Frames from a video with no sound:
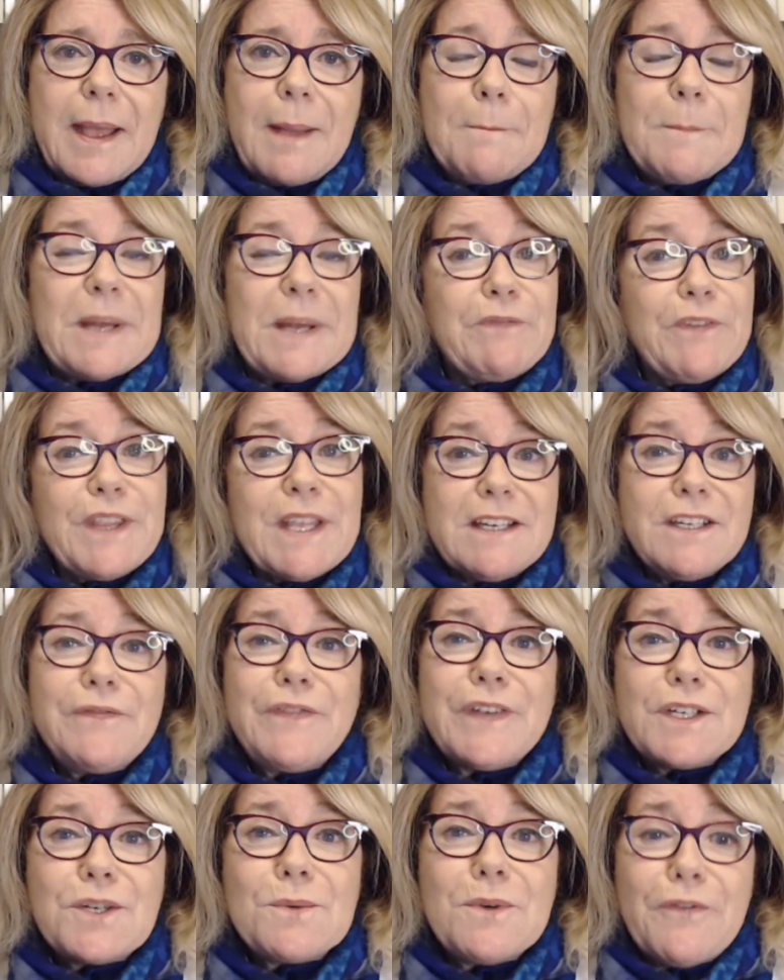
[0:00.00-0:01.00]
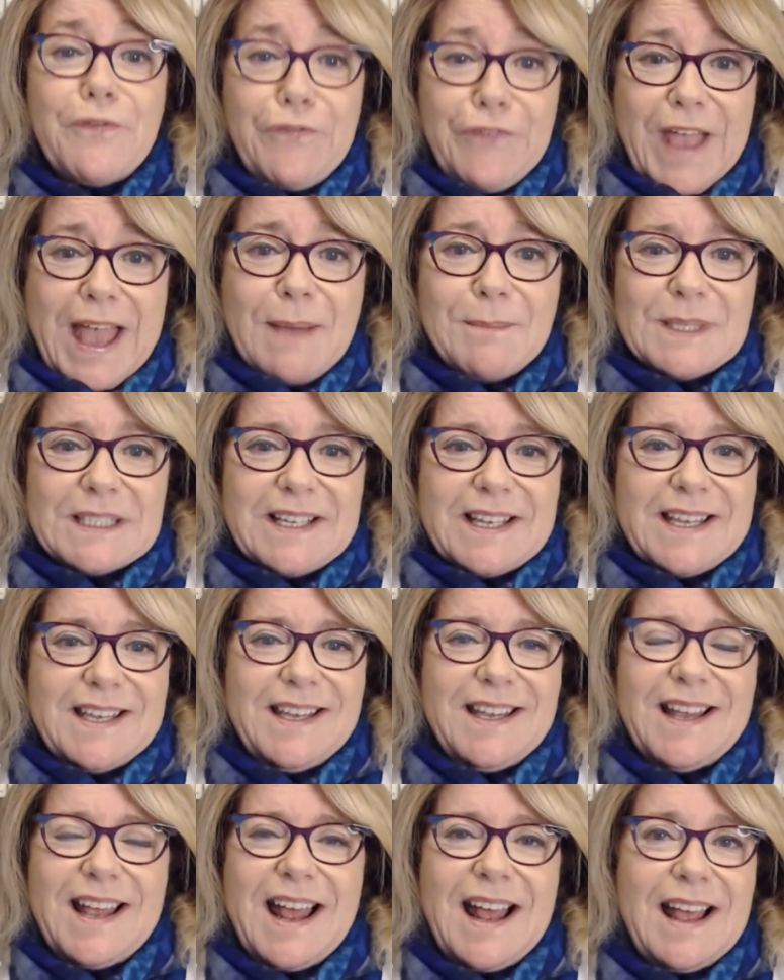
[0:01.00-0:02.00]
But for the individual
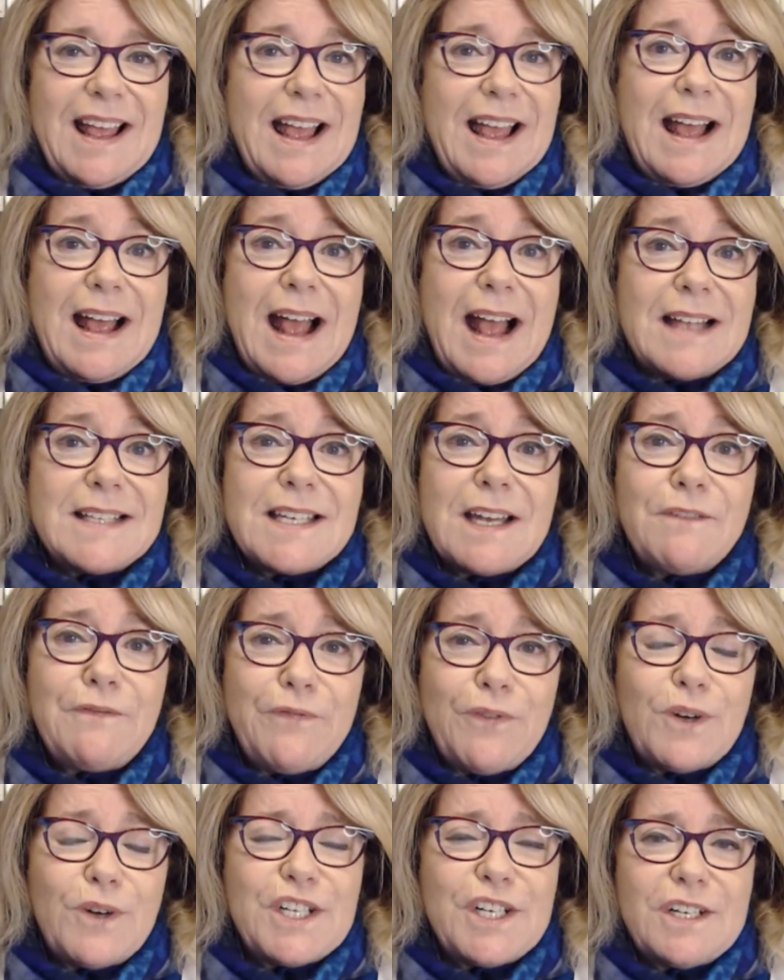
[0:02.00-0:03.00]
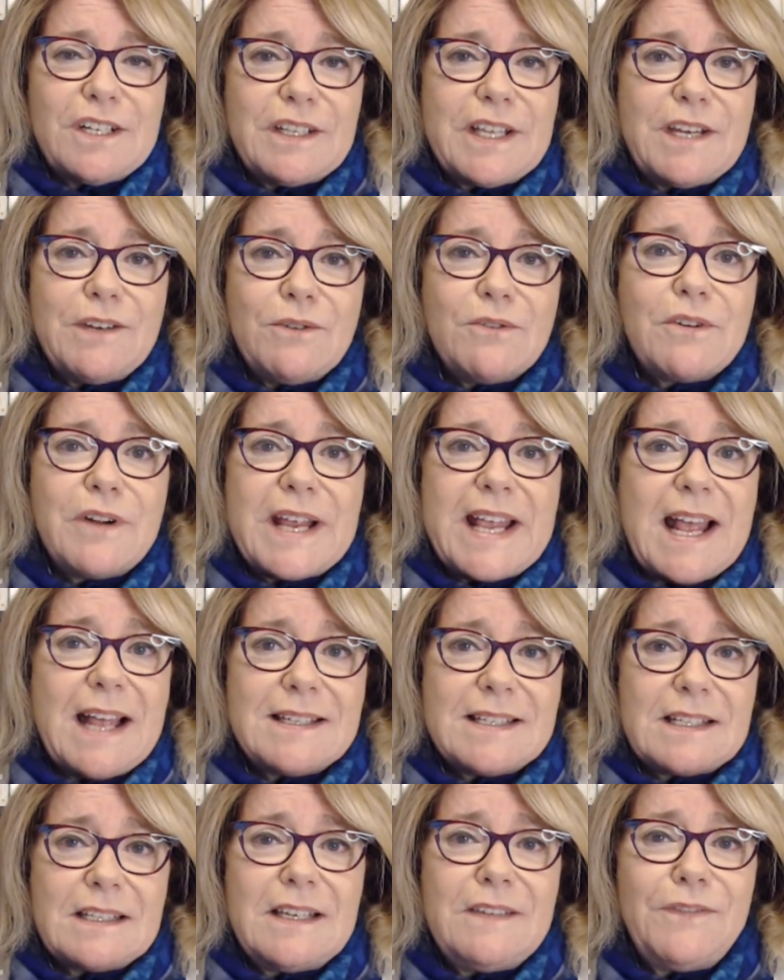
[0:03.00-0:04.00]
family, as unfortunately Nori
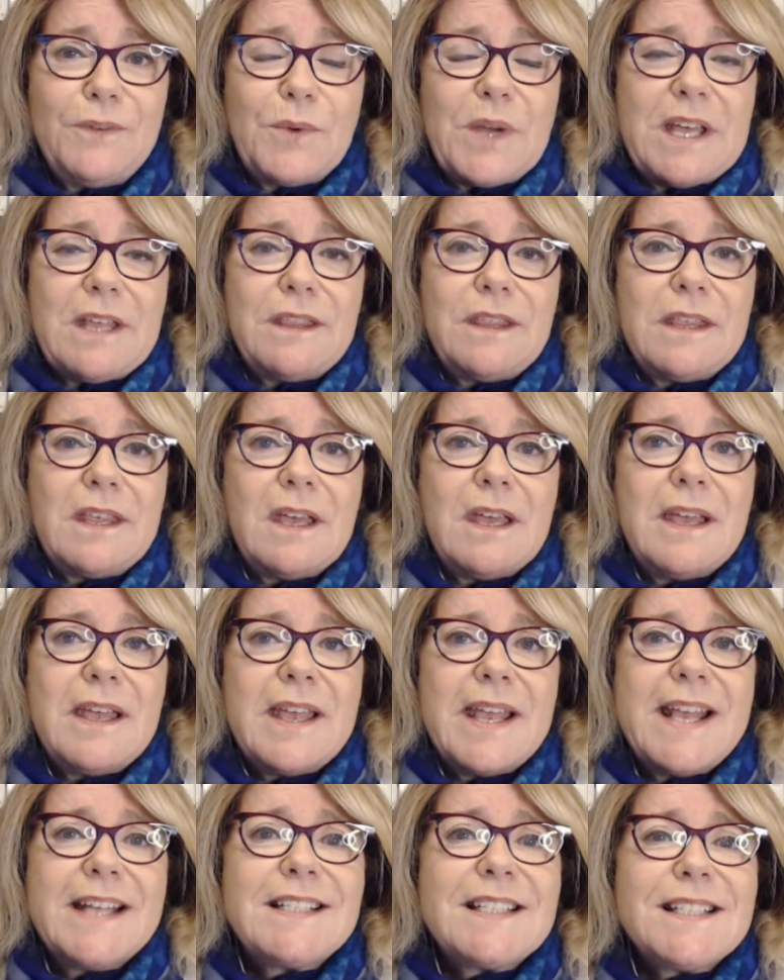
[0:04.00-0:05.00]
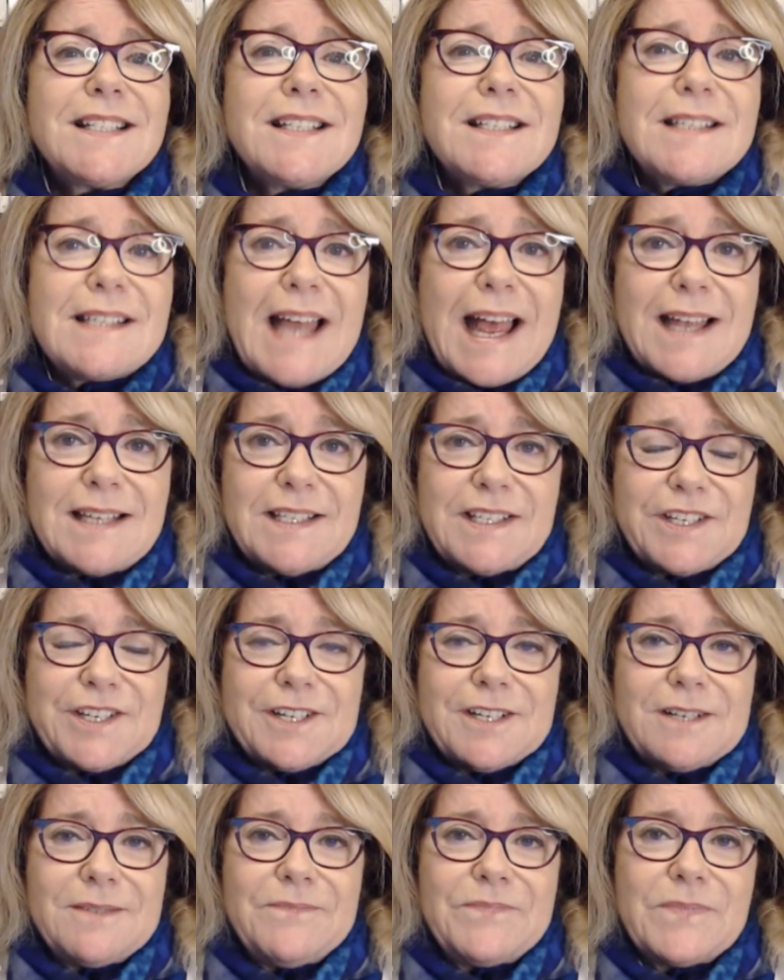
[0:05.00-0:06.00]
has lived with, it's a
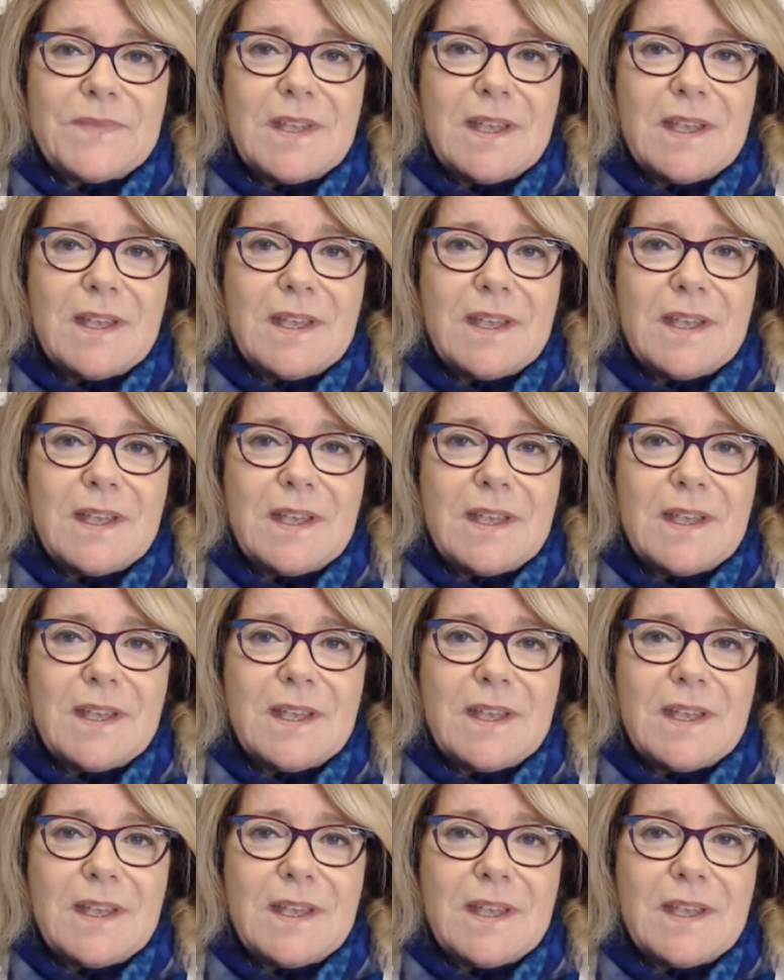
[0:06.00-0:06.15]
disaster.